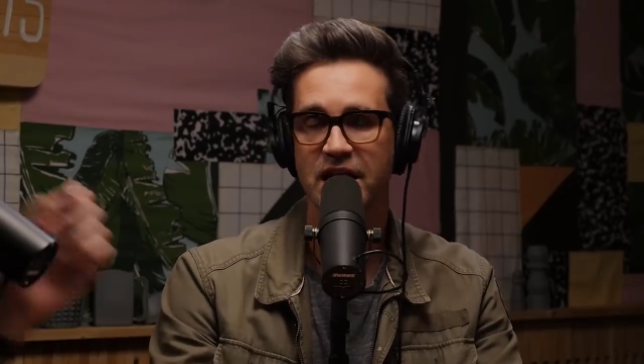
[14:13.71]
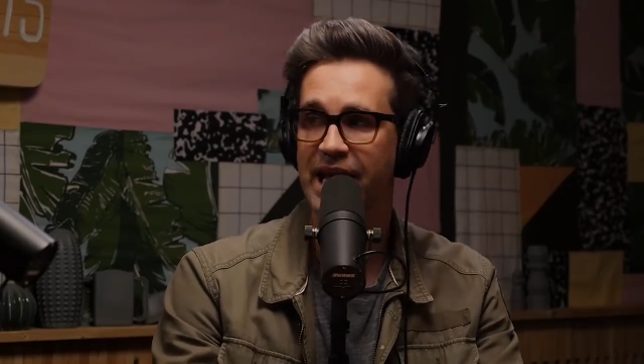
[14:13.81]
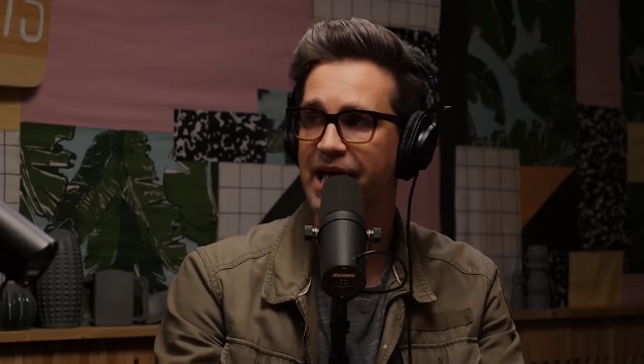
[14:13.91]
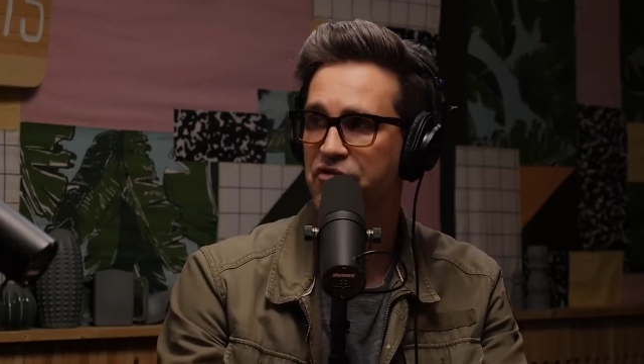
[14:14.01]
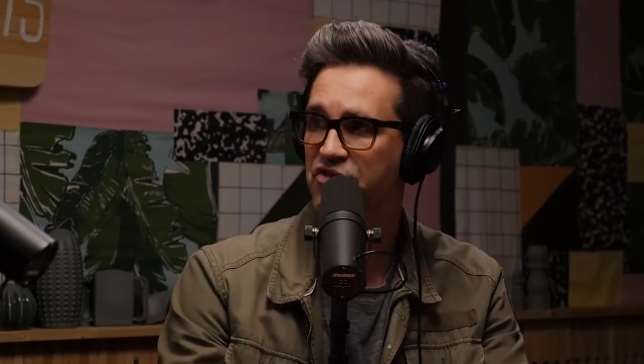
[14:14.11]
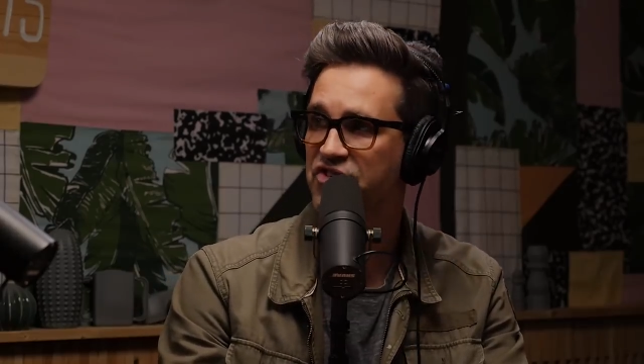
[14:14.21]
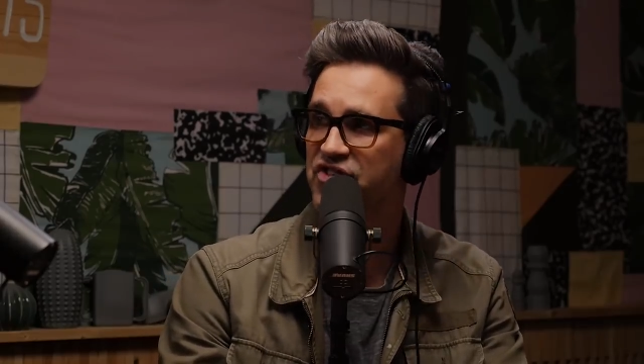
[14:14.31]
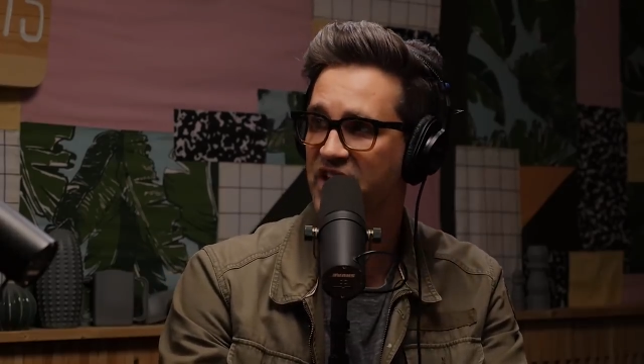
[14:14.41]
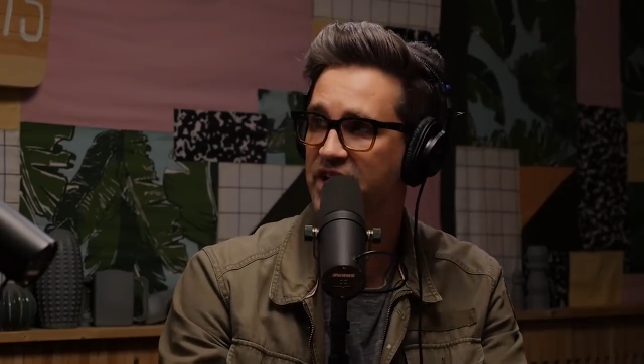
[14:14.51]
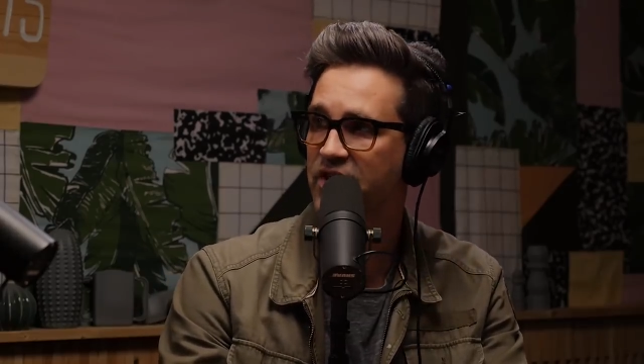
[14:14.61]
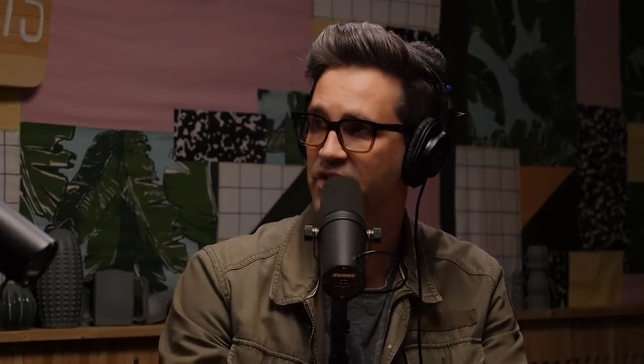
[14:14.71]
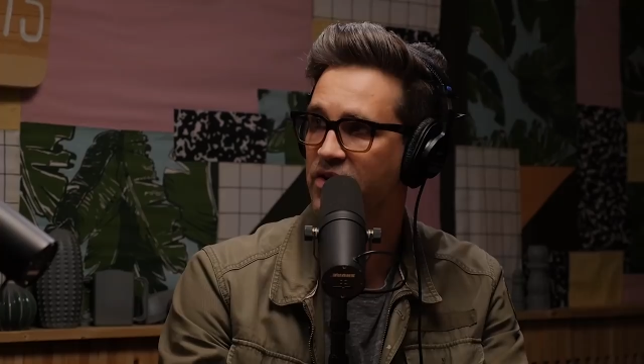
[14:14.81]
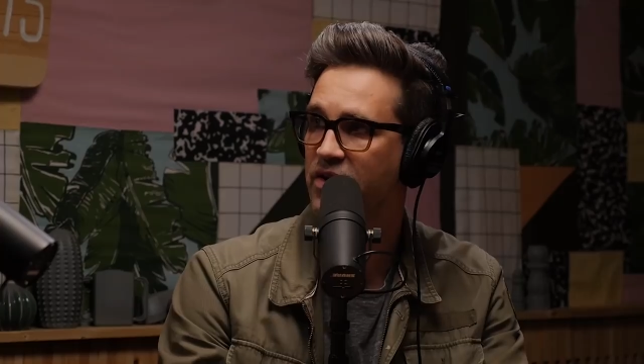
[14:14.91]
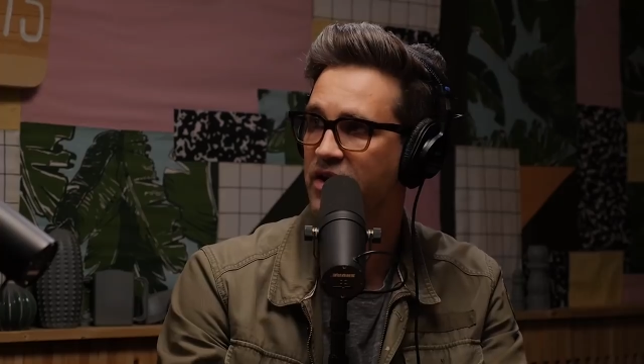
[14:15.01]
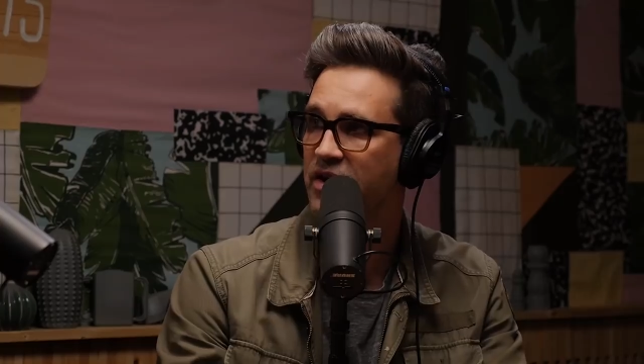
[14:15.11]
level
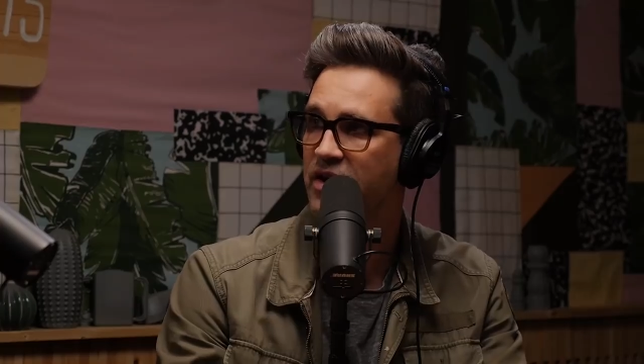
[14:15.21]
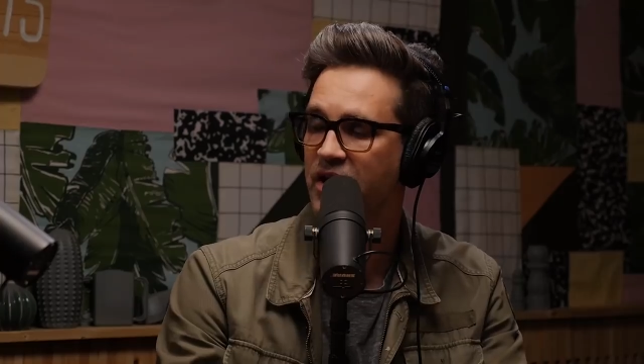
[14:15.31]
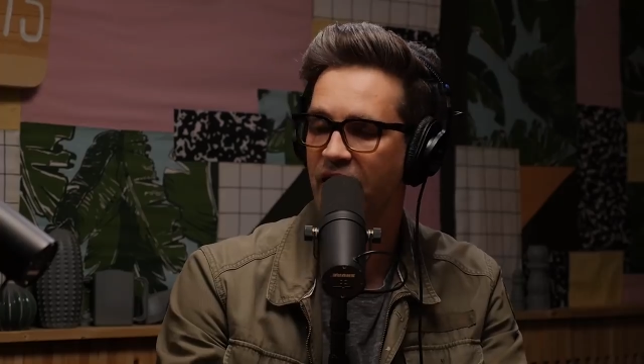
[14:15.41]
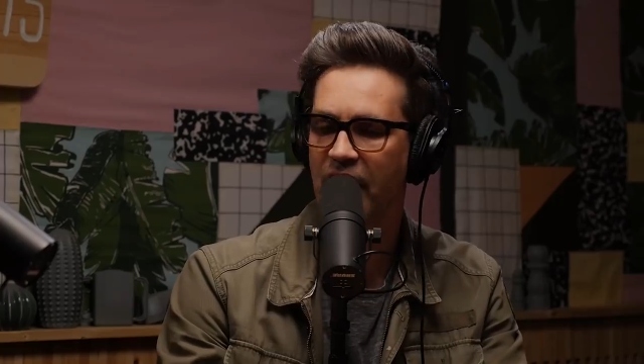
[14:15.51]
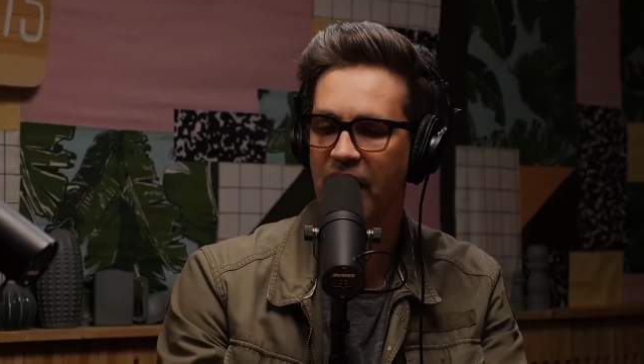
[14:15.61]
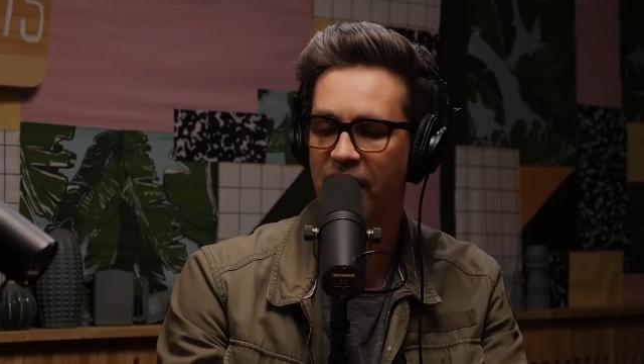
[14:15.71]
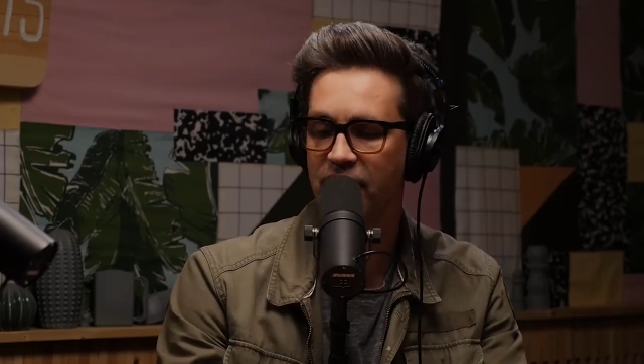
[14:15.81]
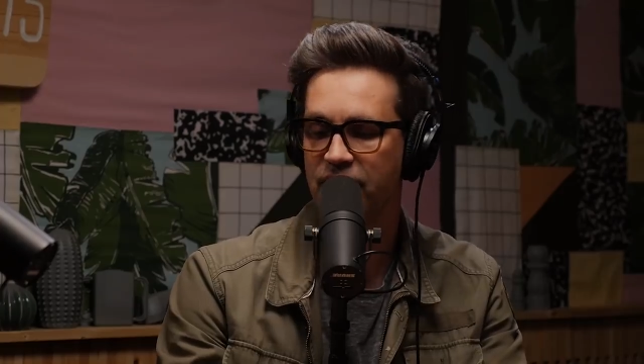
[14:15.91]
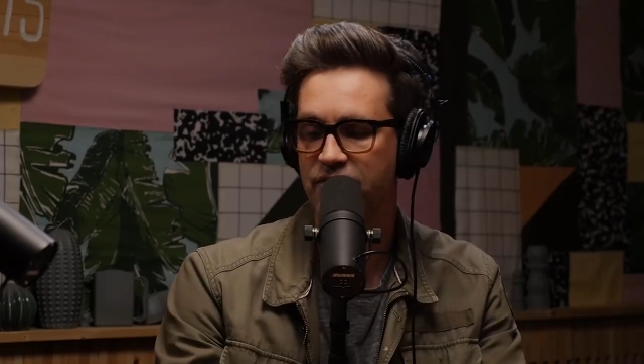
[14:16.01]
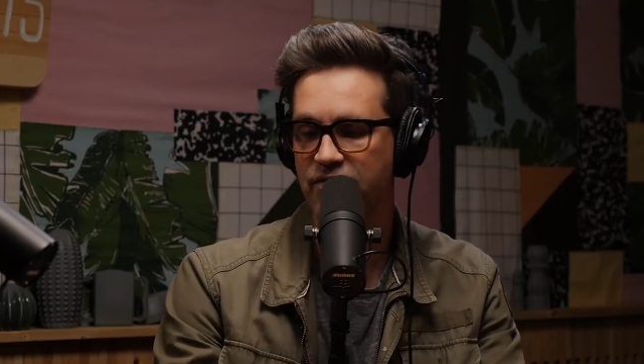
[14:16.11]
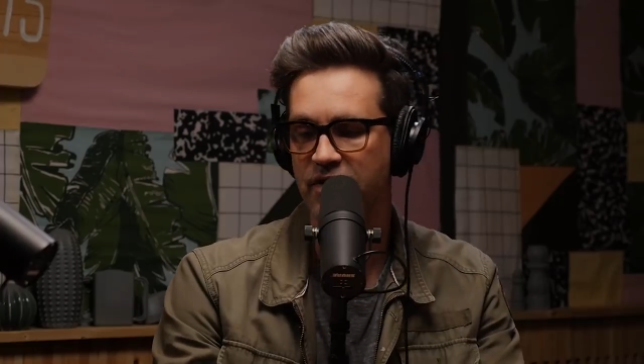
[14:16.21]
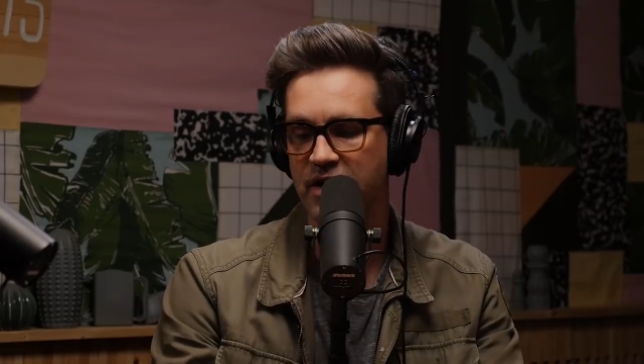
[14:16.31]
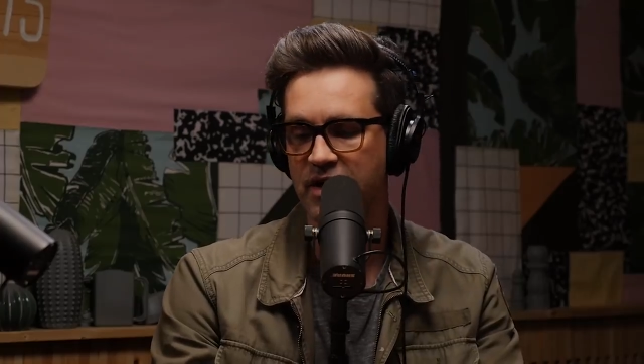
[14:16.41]
skill of